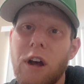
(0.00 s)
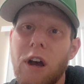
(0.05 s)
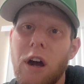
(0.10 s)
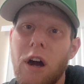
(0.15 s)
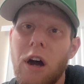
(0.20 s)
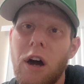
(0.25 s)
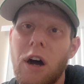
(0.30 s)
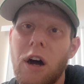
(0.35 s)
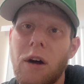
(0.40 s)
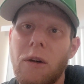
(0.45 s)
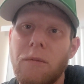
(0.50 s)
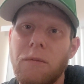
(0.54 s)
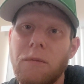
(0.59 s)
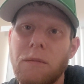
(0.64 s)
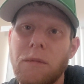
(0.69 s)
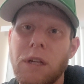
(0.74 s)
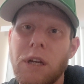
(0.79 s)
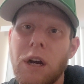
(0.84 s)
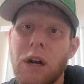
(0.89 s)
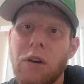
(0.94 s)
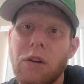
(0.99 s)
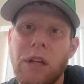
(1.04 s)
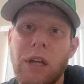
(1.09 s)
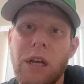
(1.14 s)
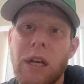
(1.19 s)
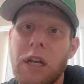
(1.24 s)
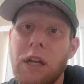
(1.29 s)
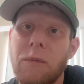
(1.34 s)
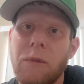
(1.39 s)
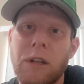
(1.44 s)

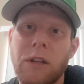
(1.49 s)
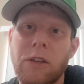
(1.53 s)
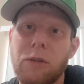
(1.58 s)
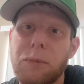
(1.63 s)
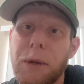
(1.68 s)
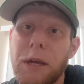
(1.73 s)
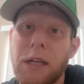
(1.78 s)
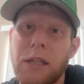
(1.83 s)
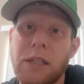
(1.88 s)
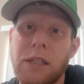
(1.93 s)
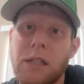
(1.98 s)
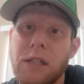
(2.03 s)
Get him in space.